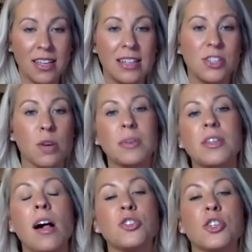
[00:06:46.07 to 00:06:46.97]
And
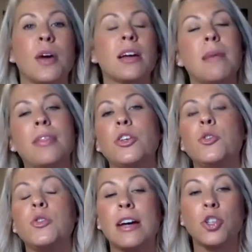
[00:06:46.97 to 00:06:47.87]
dermatologists recommend that you
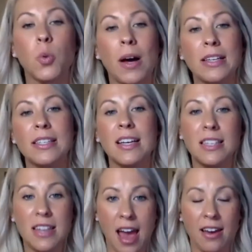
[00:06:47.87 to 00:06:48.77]
do that twice a
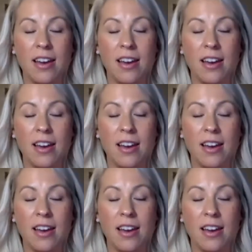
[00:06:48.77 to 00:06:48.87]
day.